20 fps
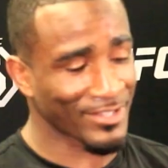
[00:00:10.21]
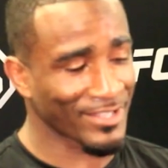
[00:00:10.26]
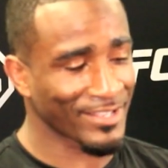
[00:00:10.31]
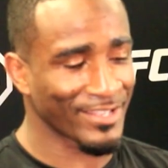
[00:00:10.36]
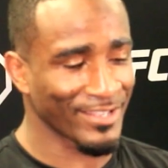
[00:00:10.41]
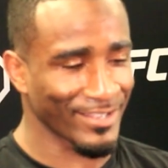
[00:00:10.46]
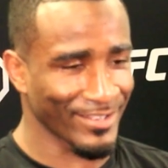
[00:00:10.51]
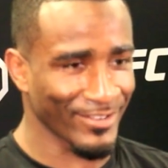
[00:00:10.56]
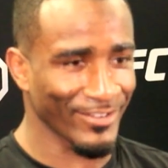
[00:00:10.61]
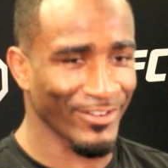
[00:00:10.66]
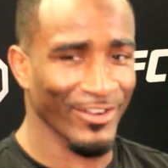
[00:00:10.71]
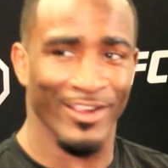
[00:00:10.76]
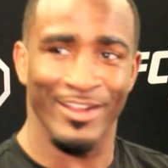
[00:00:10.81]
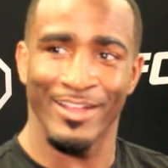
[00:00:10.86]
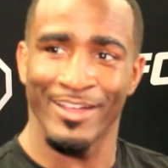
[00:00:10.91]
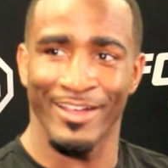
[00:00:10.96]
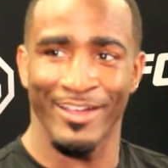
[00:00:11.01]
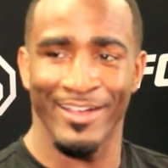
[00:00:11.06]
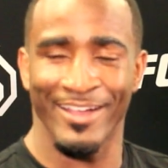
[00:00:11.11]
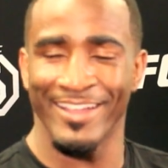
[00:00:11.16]
the kick. All
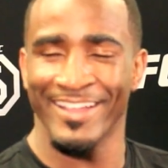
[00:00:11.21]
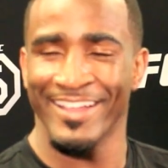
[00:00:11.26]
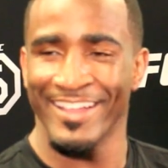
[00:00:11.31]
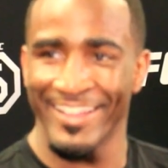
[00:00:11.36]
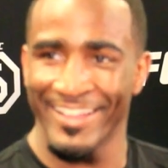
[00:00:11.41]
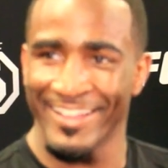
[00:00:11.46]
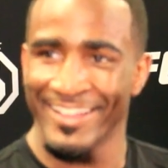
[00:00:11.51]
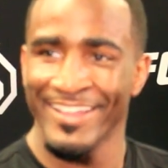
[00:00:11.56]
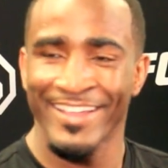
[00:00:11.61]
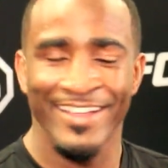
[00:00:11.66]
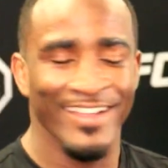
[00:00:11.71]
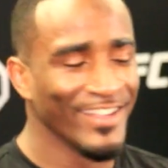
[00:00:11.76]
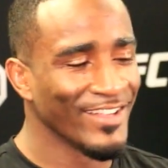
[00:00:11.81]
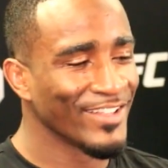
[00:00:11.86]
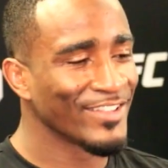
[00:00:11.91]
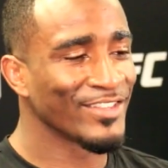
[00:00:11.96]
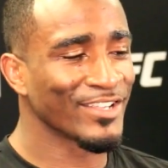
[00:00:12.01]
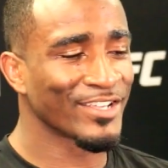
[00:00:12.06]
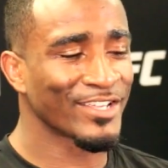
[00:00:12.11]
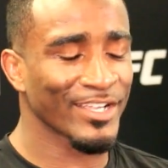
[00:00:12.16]
right,
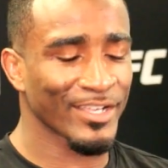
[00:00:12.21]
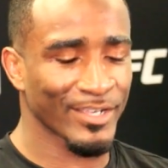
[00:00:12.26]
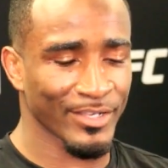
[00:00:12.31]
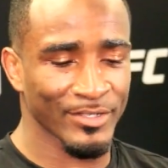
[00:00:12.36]
the kick.